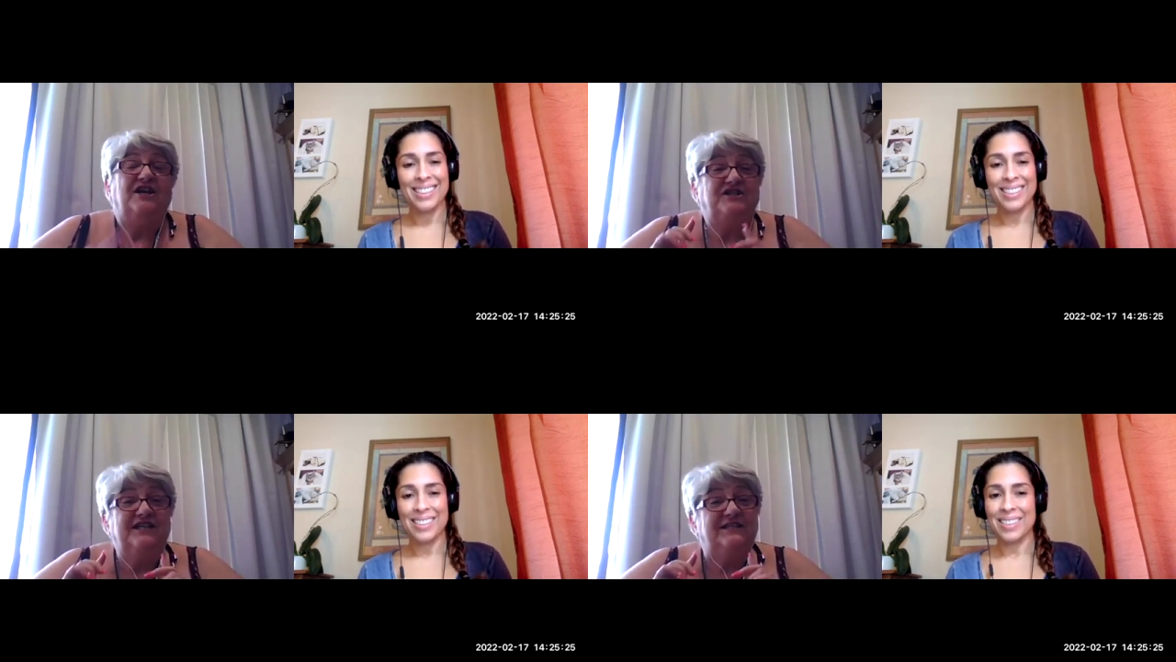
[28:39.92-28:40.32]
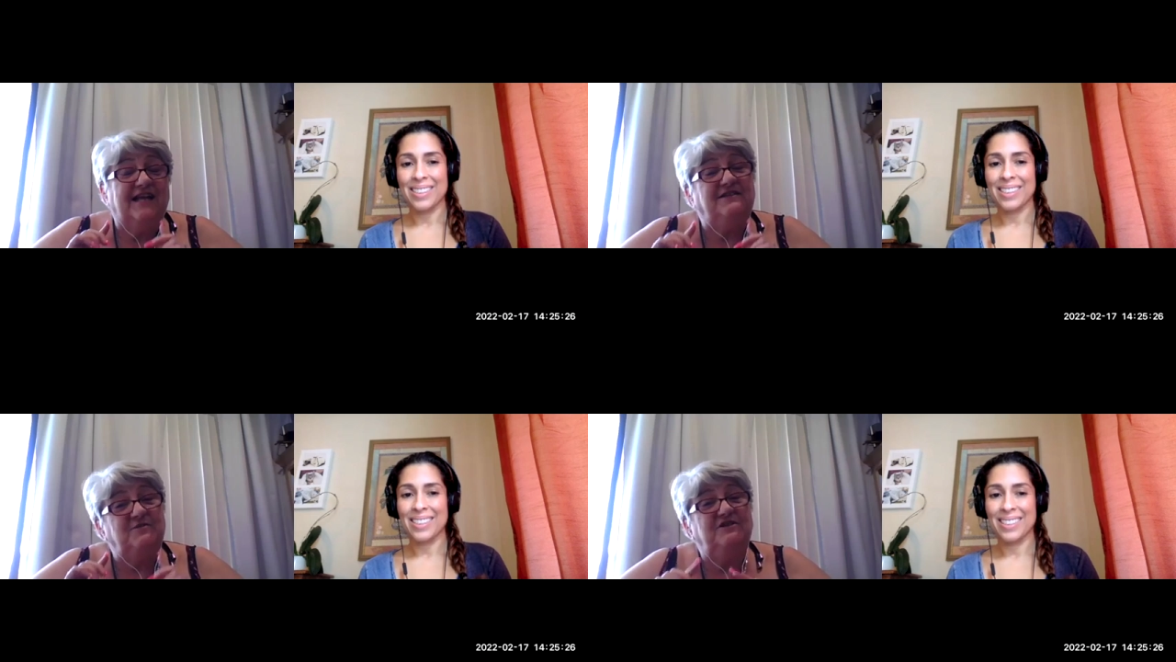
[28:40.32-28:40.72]
Speaker 1: She
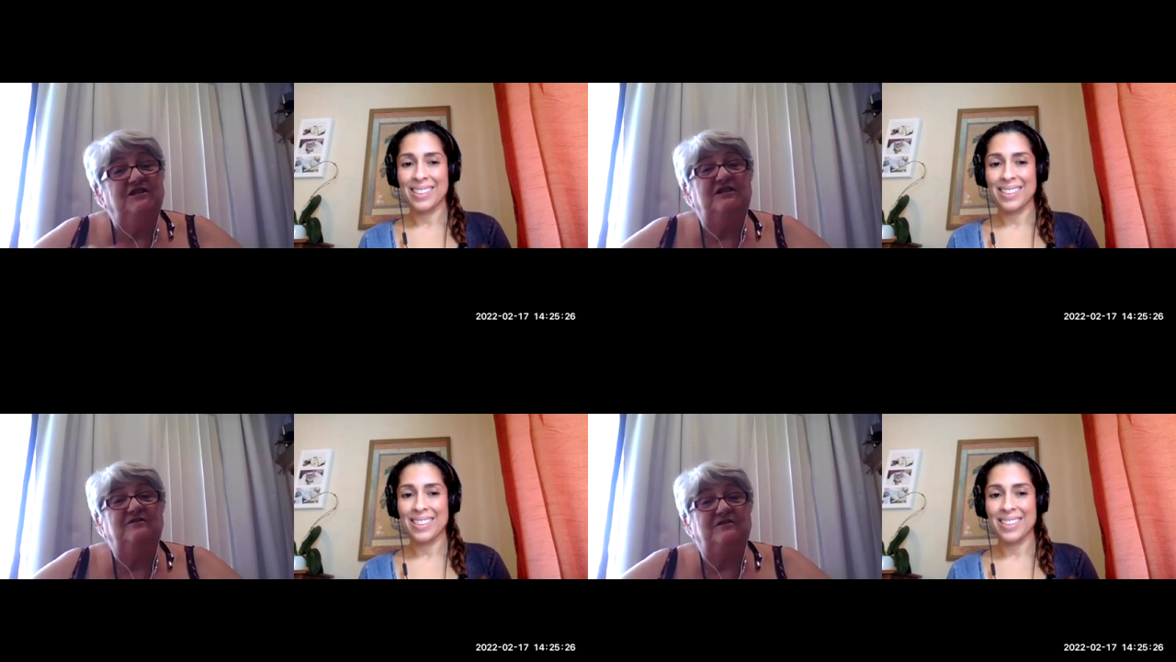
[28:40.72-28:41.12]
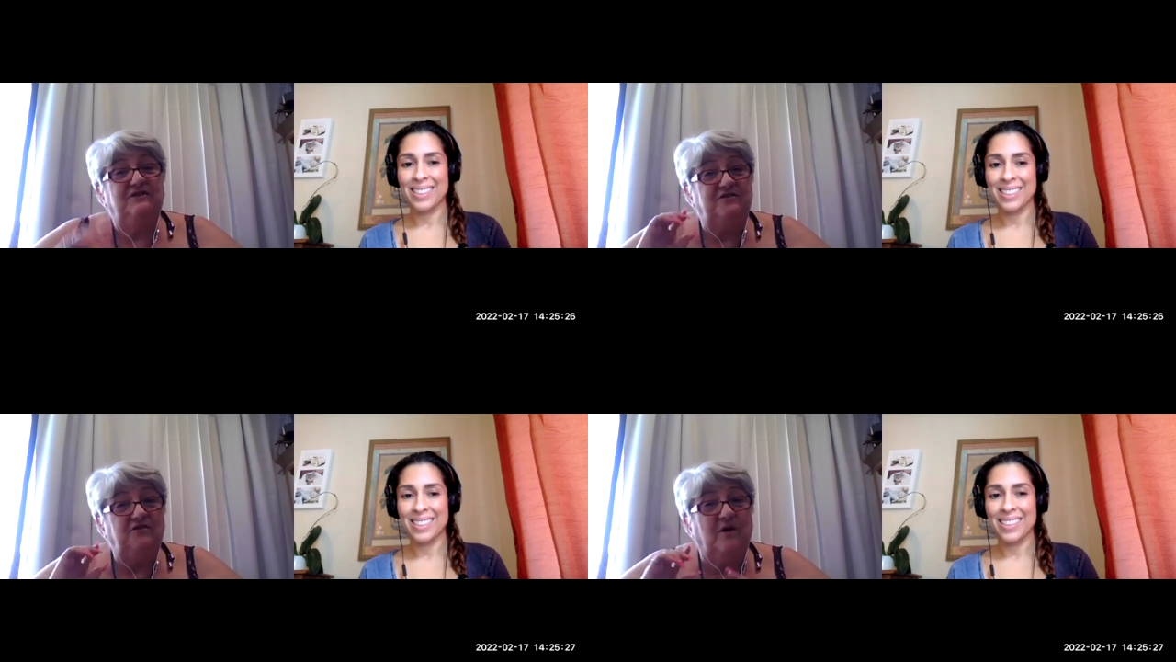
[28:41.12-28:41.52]
that's what she used
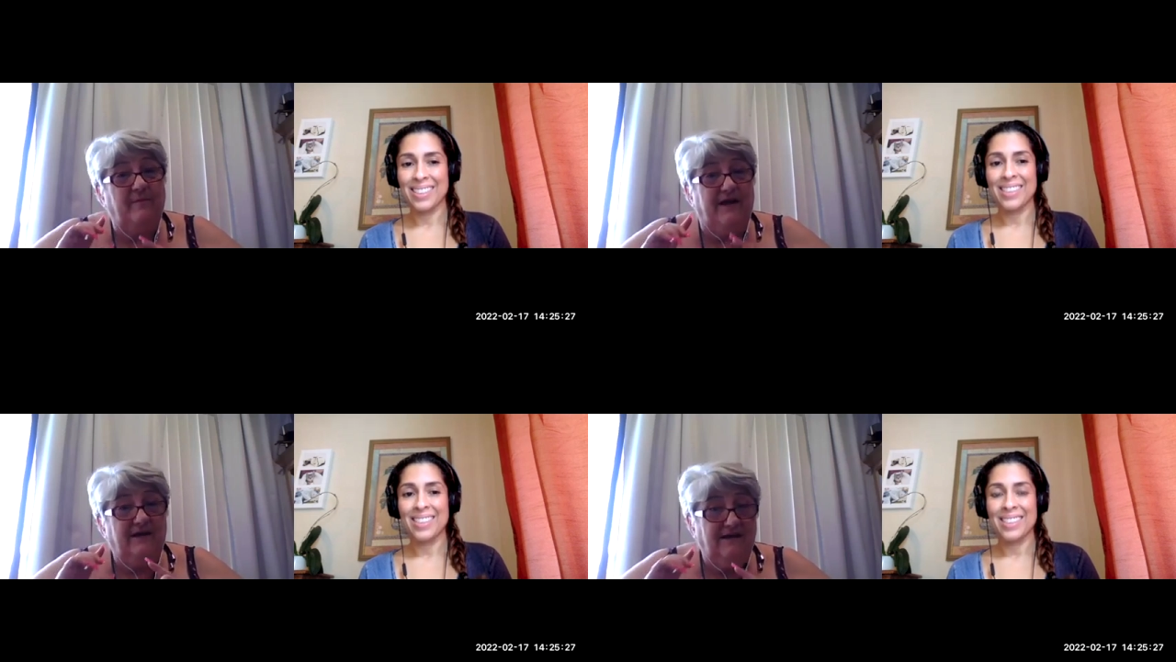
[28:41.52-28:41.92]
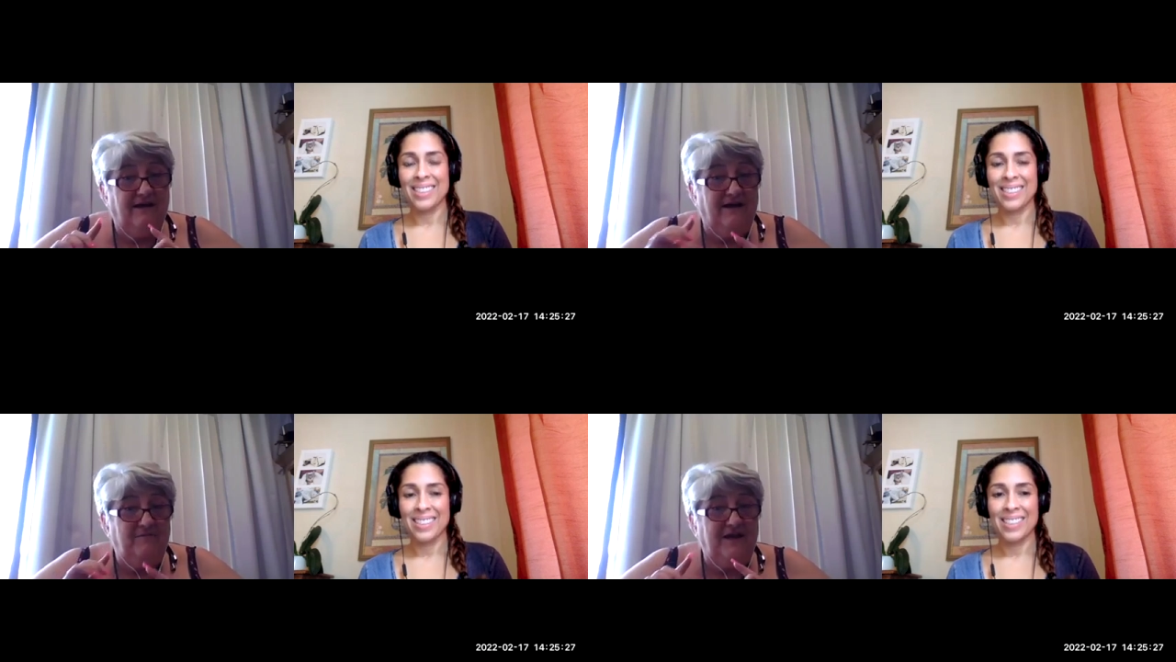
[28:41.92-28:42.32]
to do on my
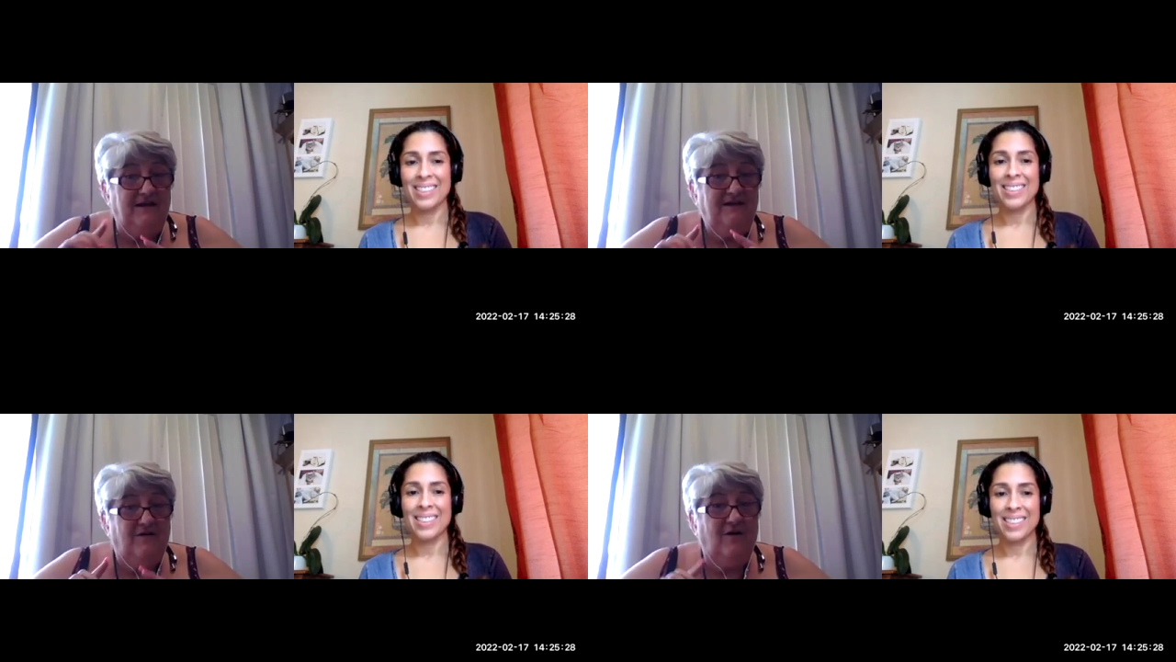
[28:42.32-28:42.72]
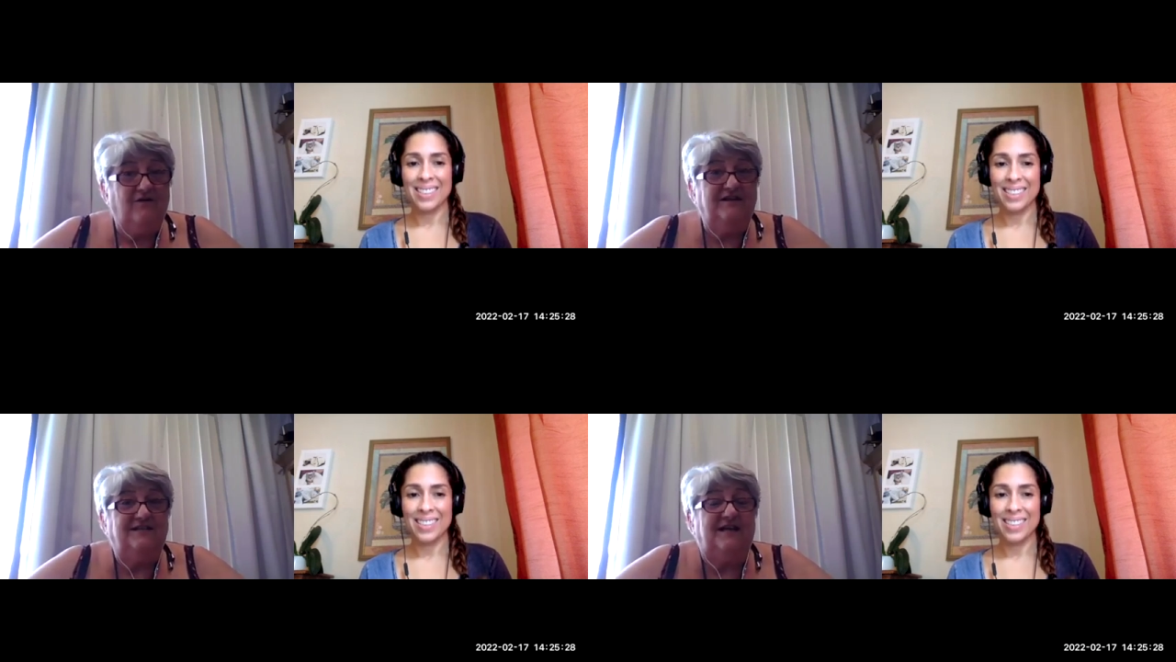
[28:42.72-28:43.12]
on me
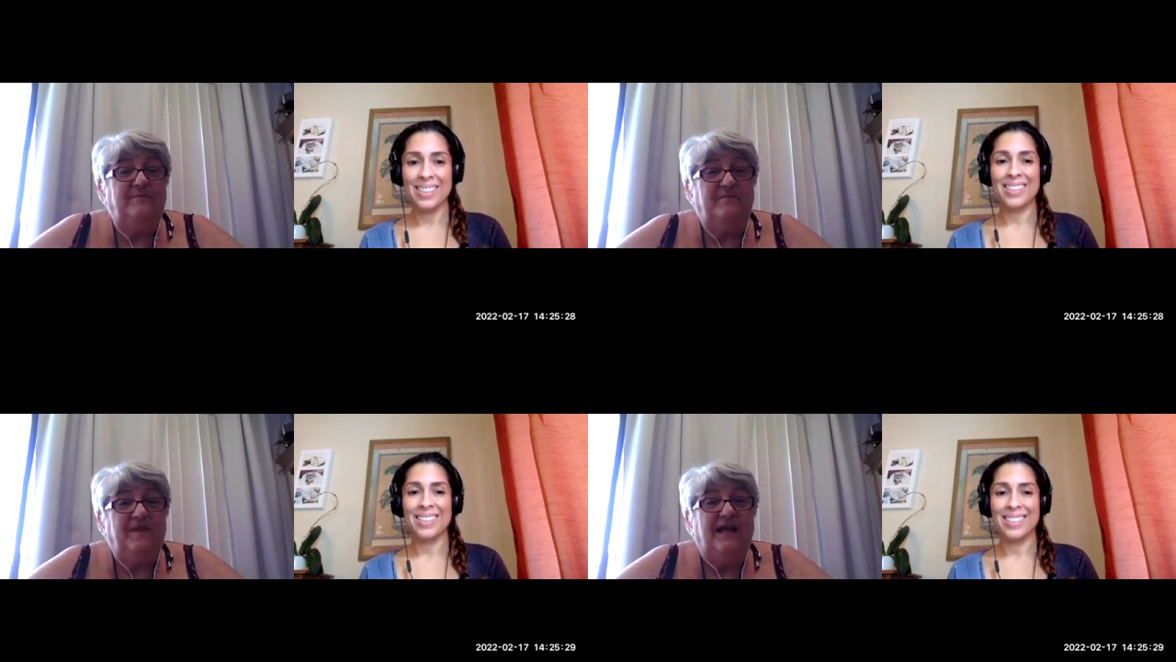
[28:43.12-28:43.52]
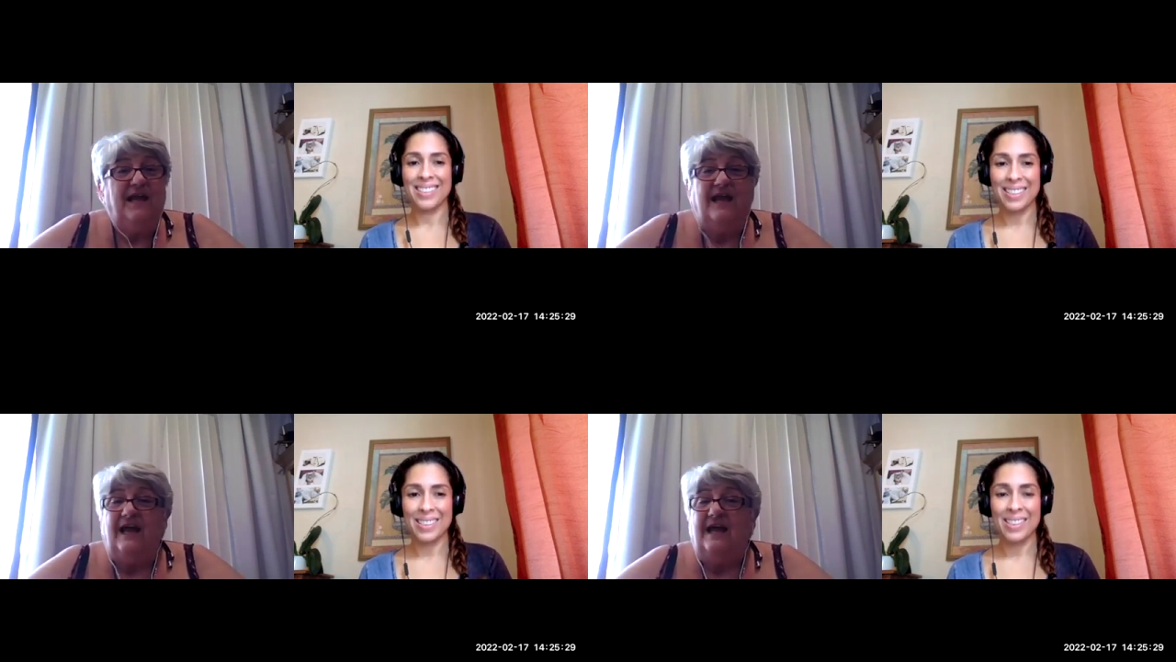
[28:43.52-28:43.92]
all the time.
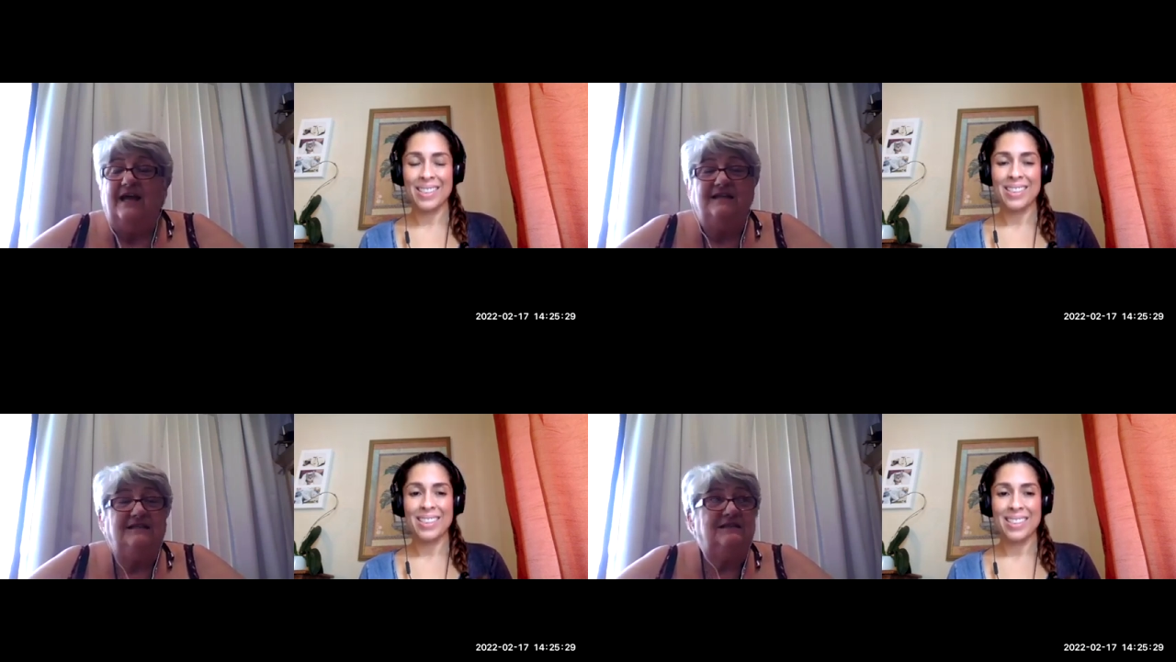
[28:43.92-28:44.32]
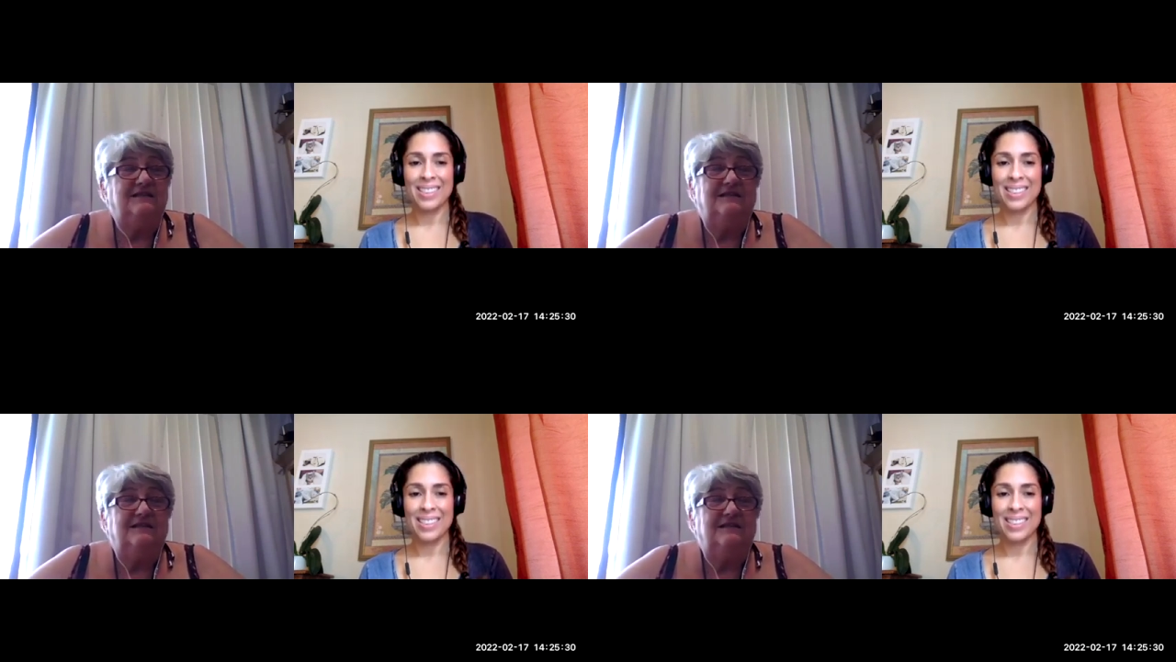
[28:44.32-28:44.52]
And